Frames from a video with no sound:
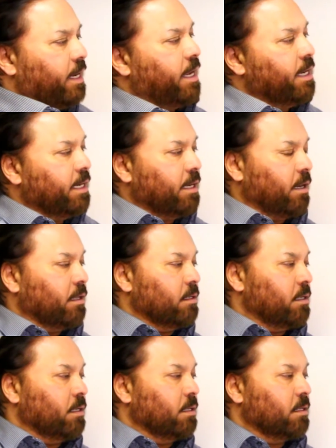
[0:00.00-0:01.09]
any
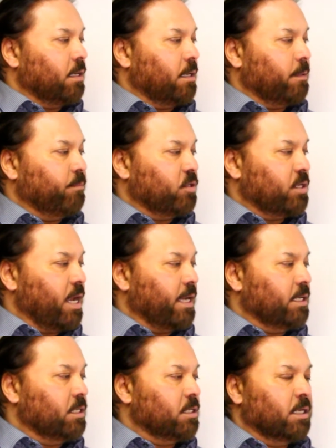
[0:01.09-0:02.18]
other
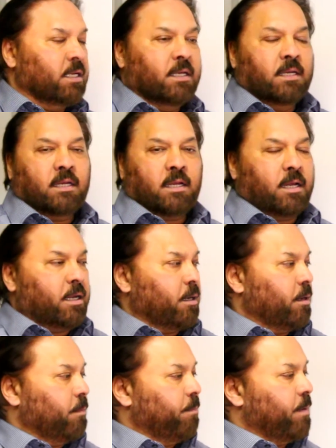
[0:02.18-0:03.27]
signs,
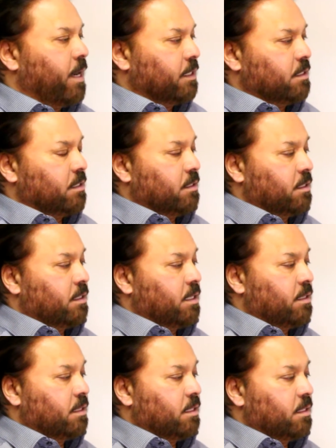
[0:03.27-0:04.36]
but
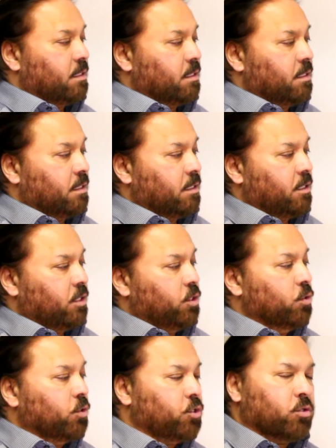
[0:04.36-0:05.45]

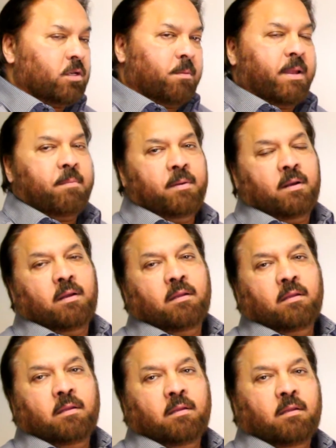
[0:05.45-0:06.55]
you should remember
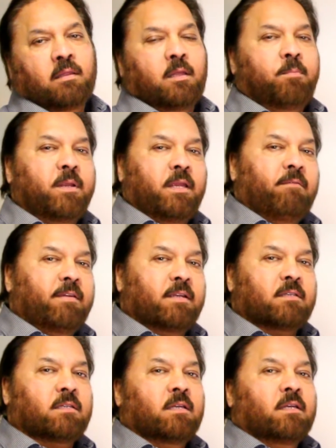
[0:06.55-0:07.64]
the
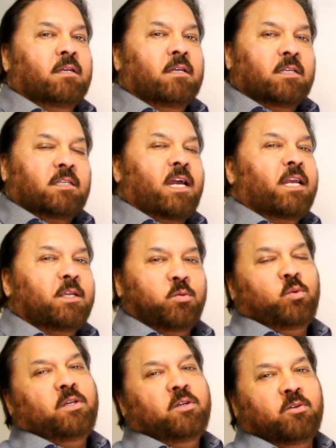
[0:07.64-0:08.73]
previous signs
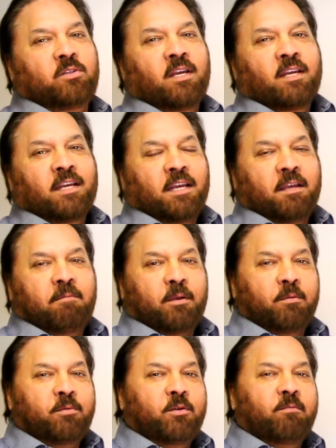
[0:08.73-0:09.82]
we used.
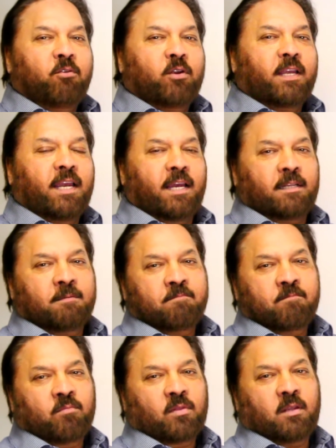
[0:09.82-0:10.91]
If you forget
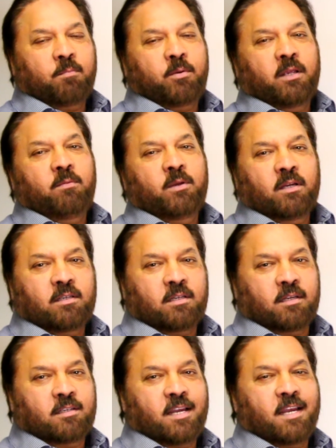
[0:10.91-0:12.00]
the previous
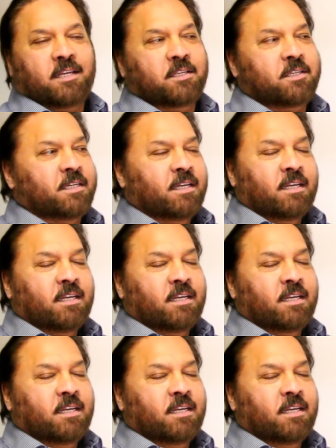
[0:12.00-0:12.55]
signs,